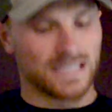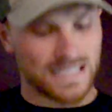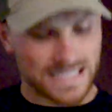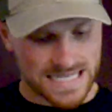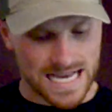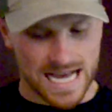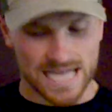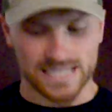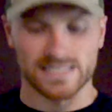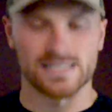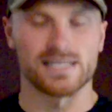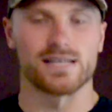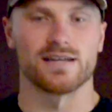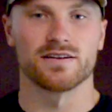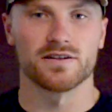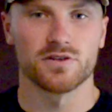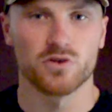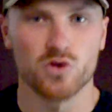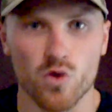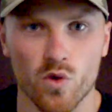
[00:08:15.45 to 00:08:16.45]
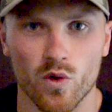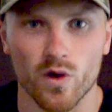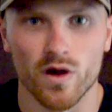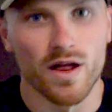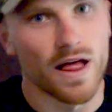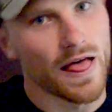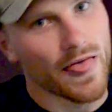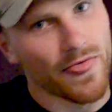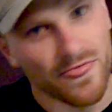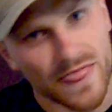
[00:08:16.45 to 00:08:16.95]
Yes, cool.
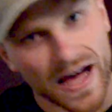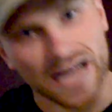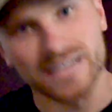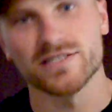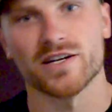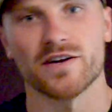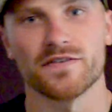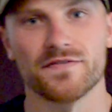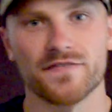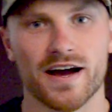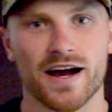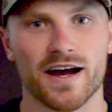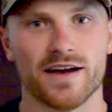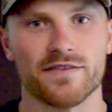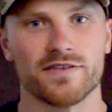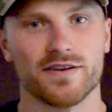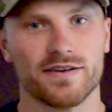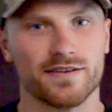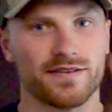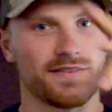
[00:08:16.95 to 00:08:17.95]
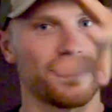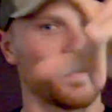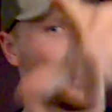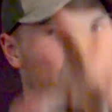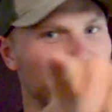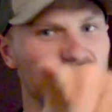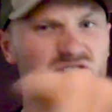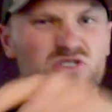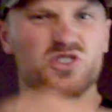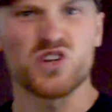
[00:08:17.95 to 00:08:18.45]
That's our 5.
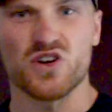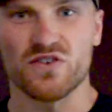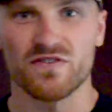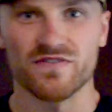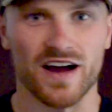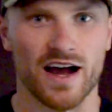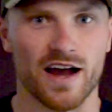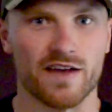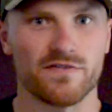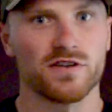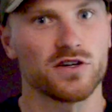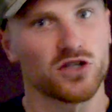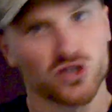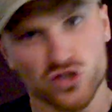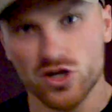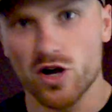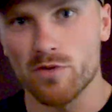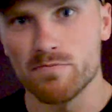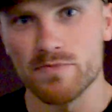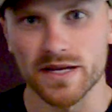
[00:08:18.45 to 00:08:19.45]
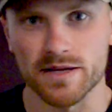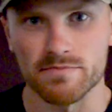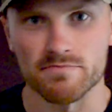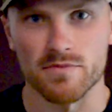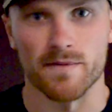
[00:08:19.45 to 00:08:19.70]
Those are your 5. Go pick them